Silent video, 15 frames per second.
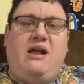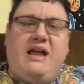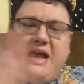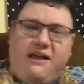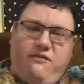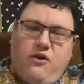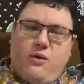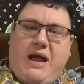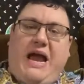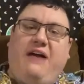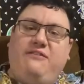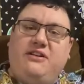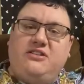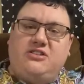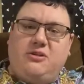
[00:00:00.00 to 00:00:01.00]
If you
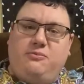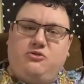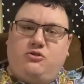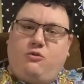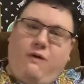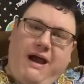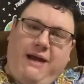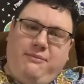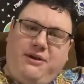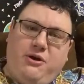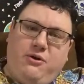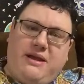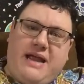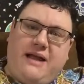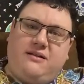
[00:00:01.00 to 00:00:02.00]
haven't subscribed
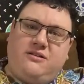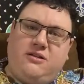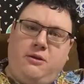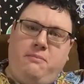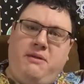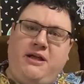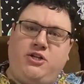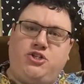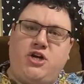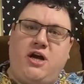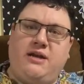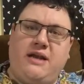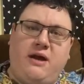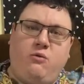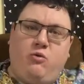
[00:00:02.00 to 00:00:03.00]
here yet to the Big John
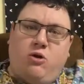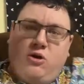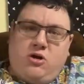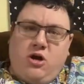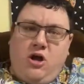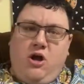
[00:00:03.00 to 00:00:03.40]
Network,